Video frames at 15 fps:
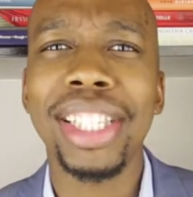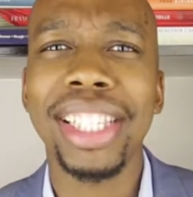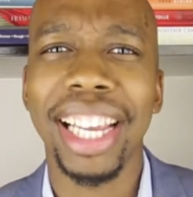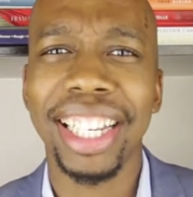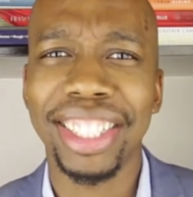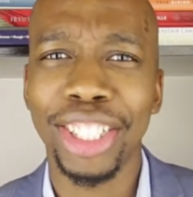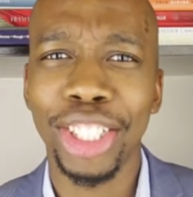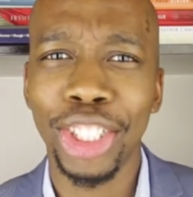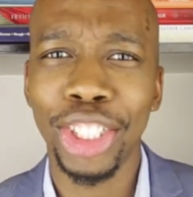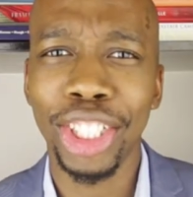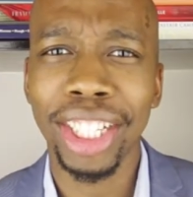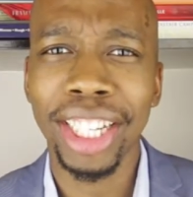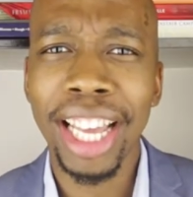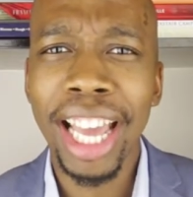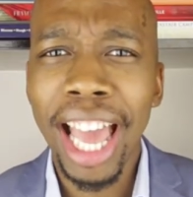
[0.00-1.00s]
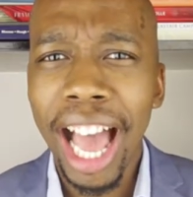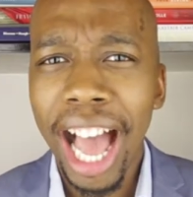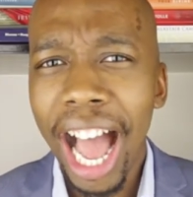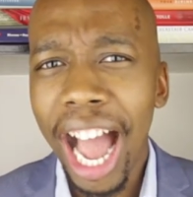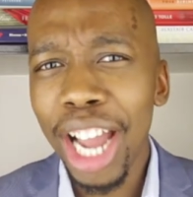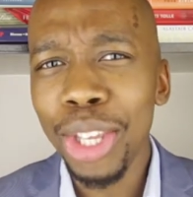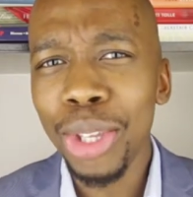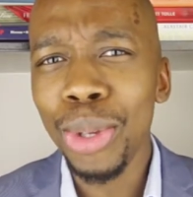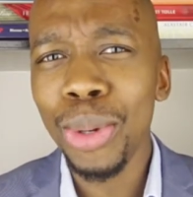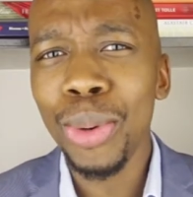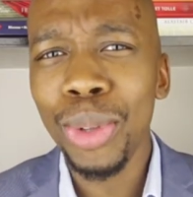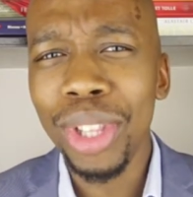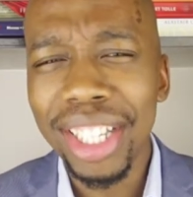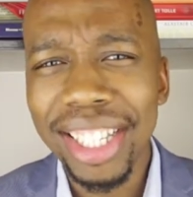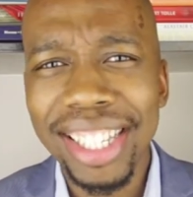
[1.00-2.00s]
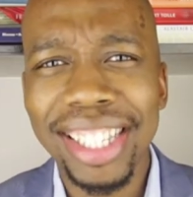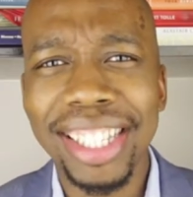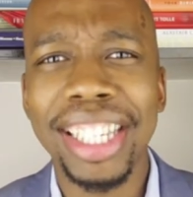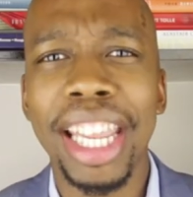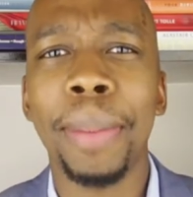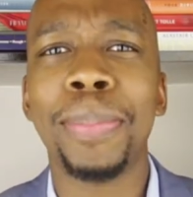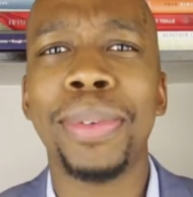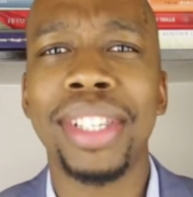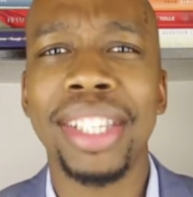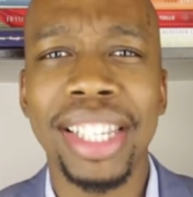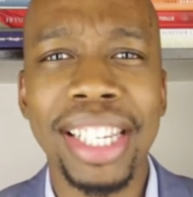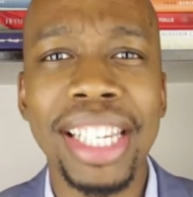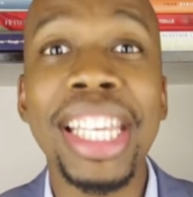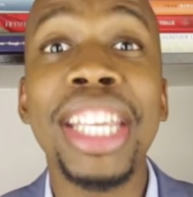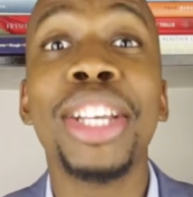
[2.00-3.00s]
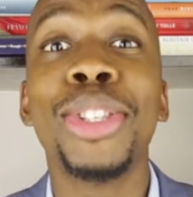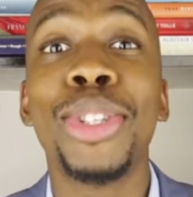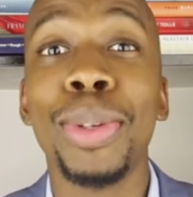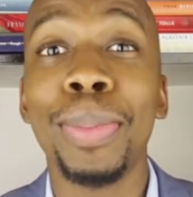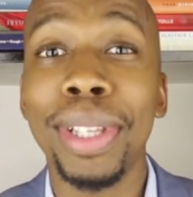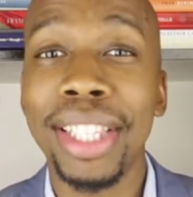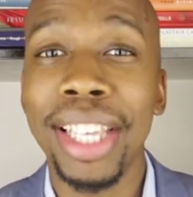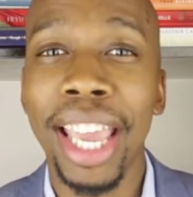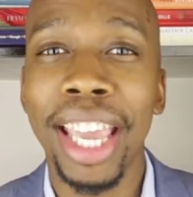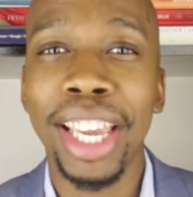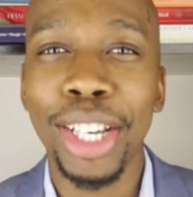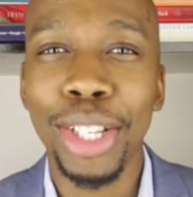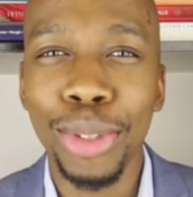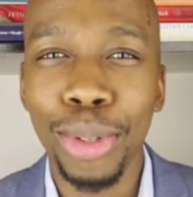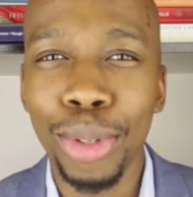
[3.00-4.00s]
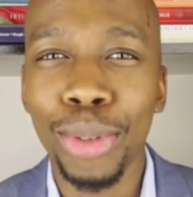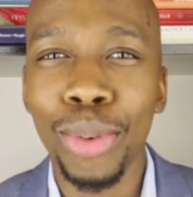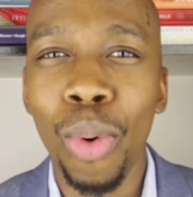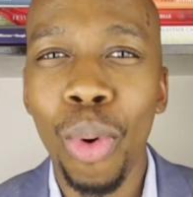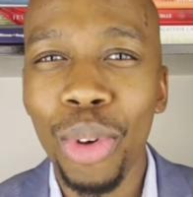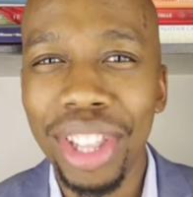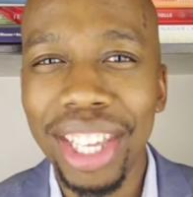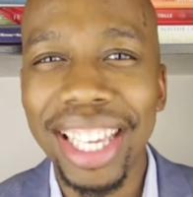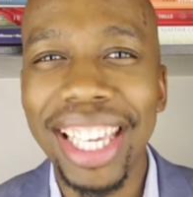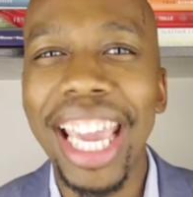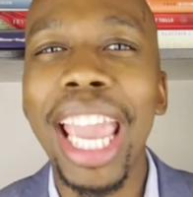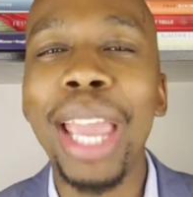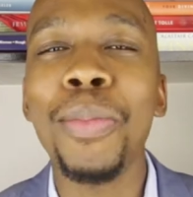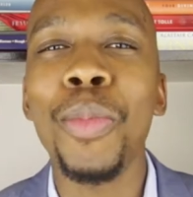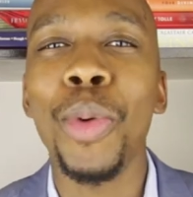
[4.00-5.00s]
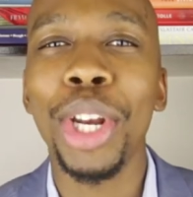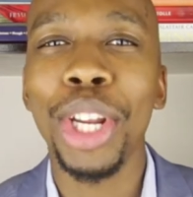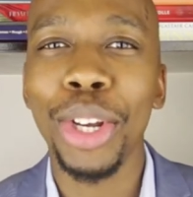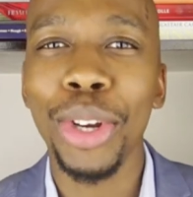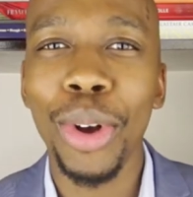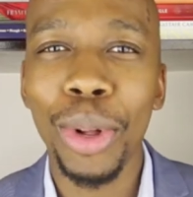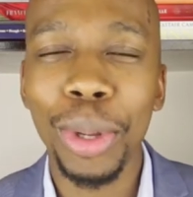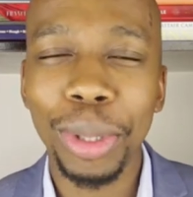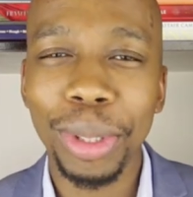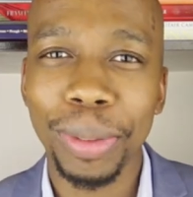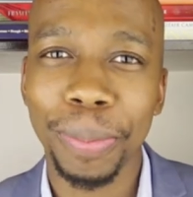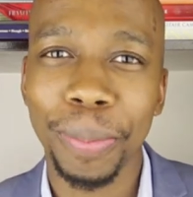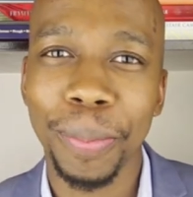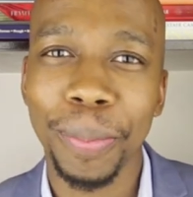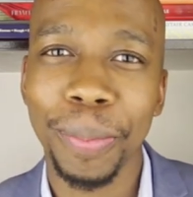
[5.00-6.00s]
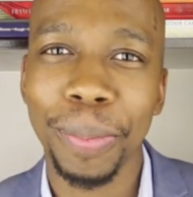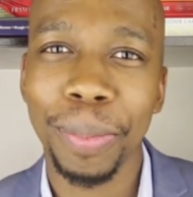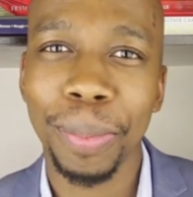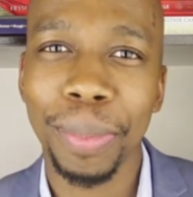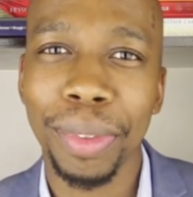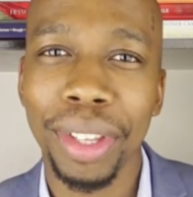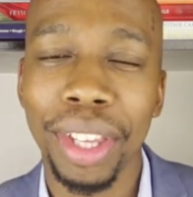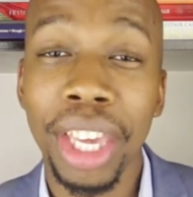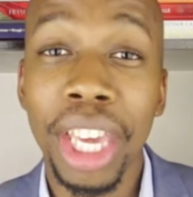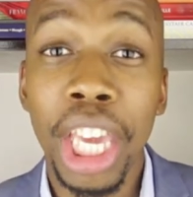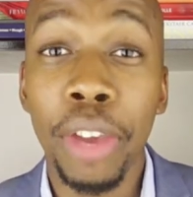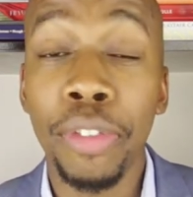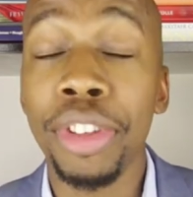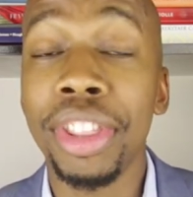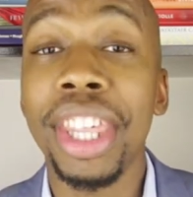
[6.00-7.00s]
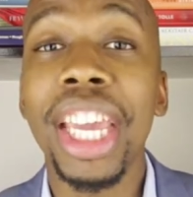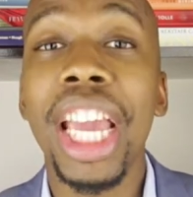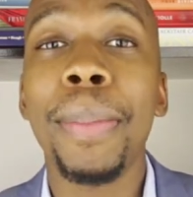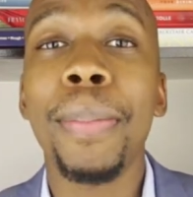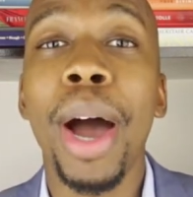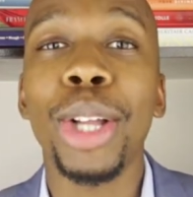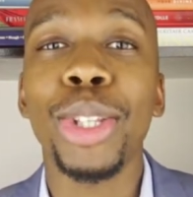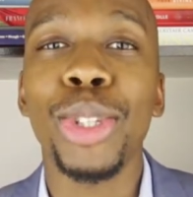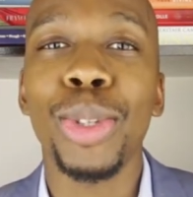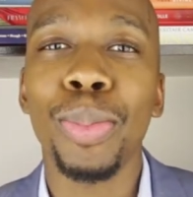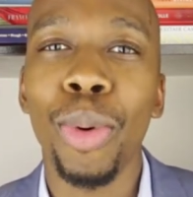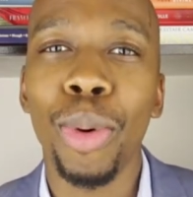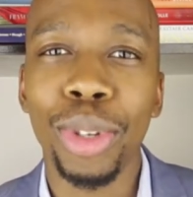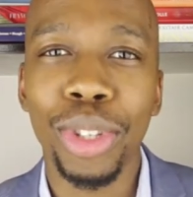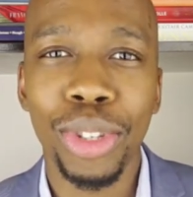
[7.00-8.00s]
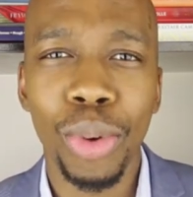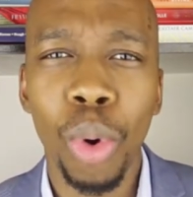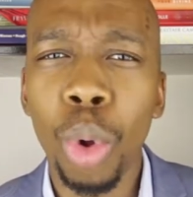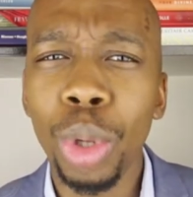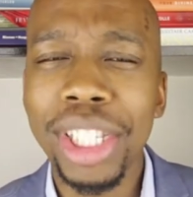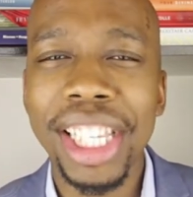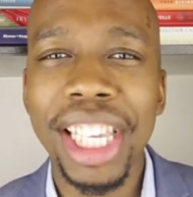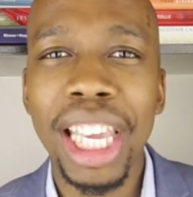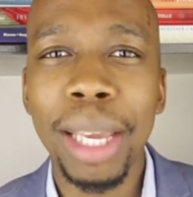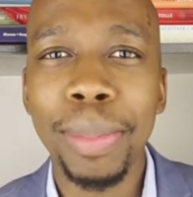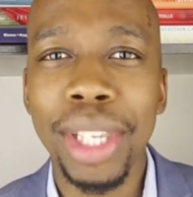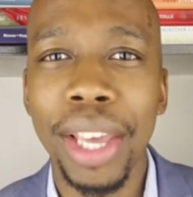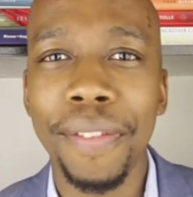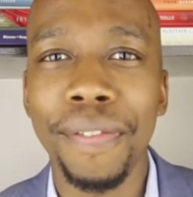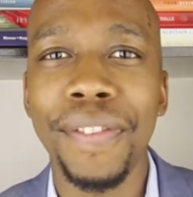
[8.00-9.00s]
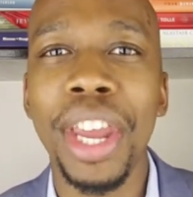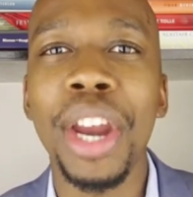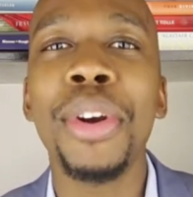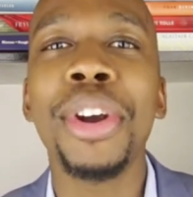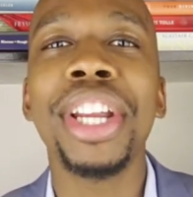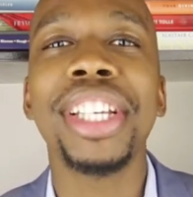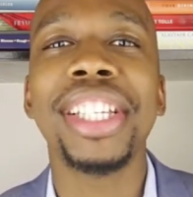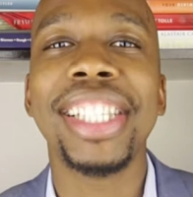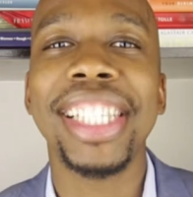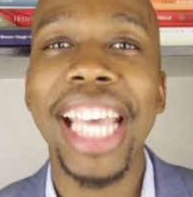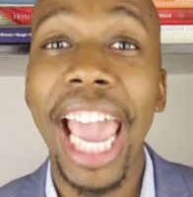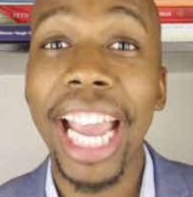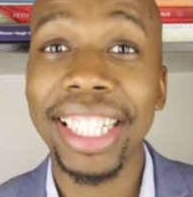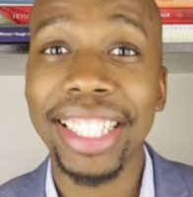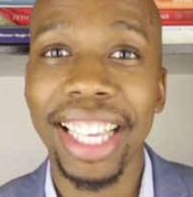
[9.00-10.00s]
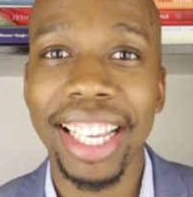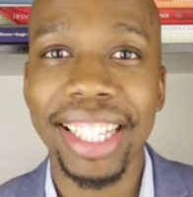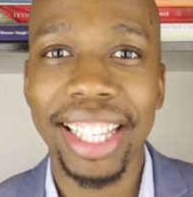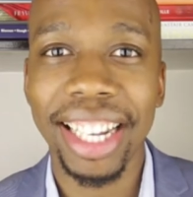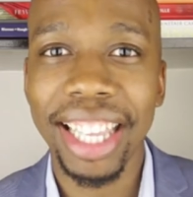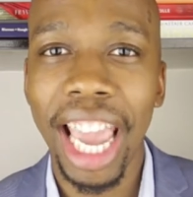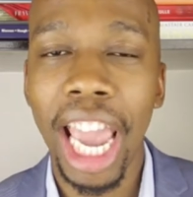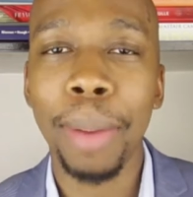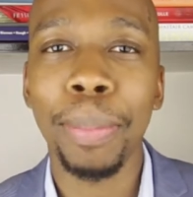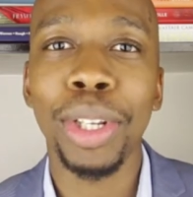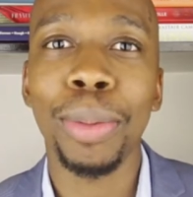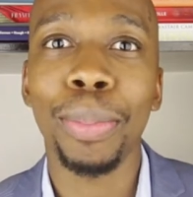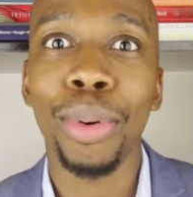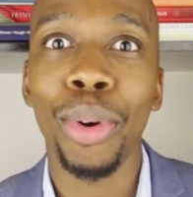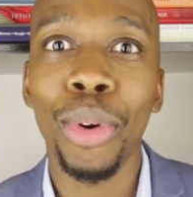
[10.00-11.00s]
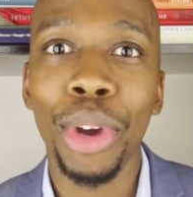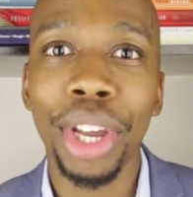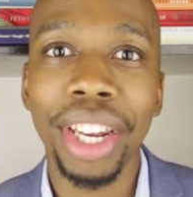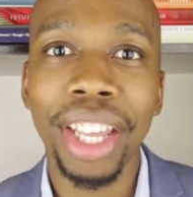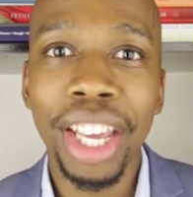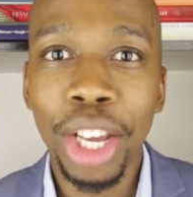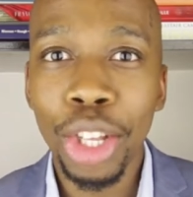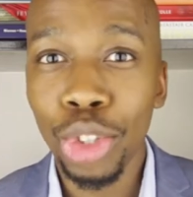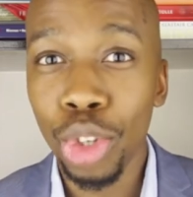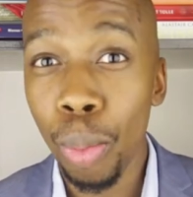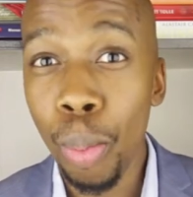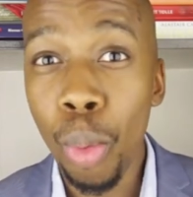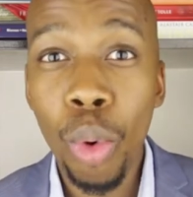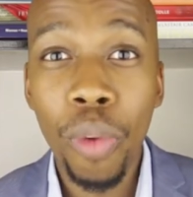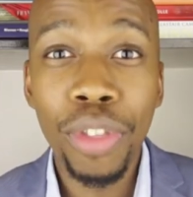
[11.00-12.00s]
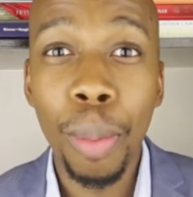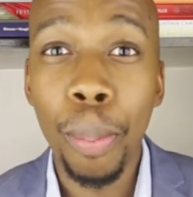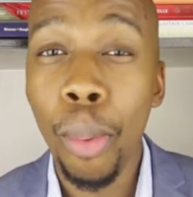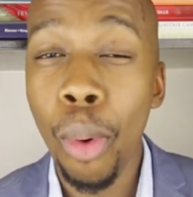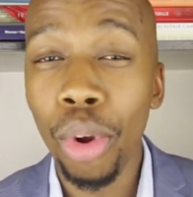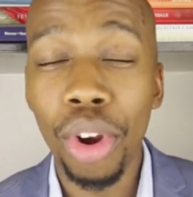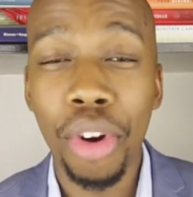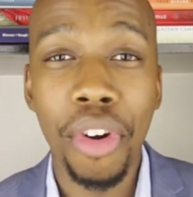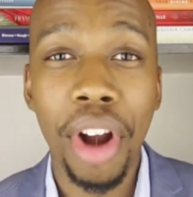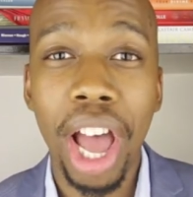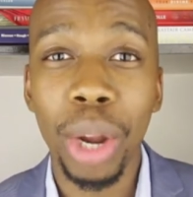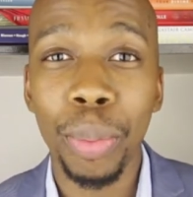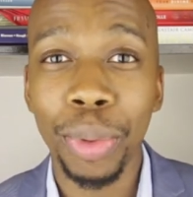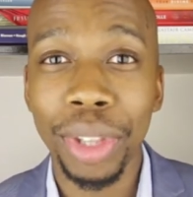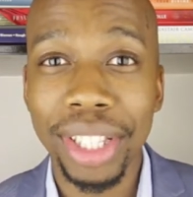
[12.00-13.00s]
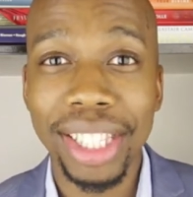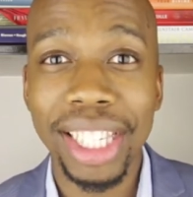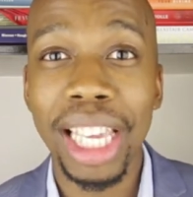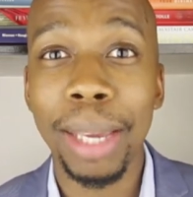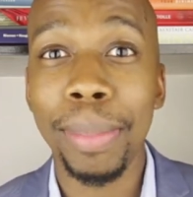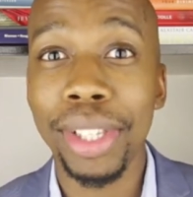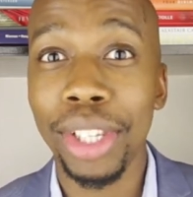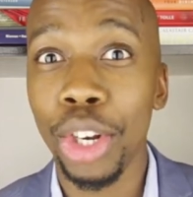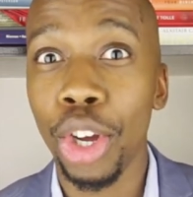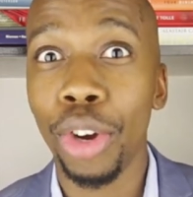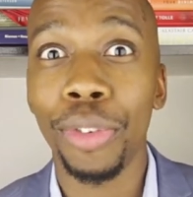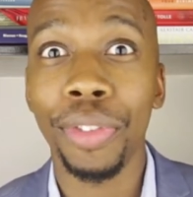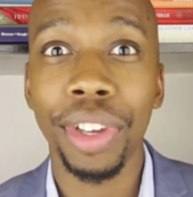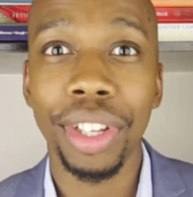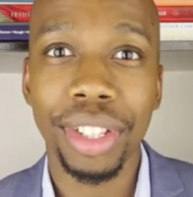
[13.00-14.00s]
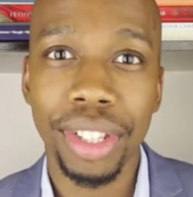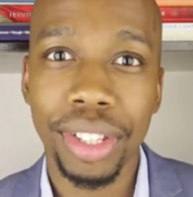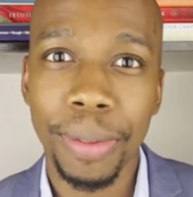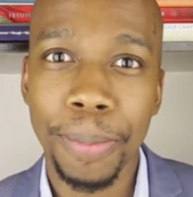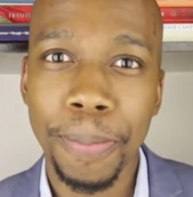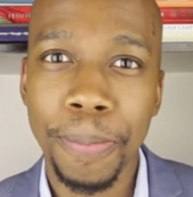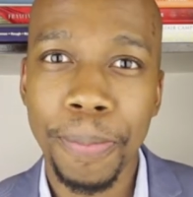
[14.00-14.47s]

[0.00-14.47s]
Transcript: tactician, I knew the steps needed to be taken to score the game-winning goal. If you think about sports, all teams have various tactics that can be deployed to move the ball around when the team is in offense.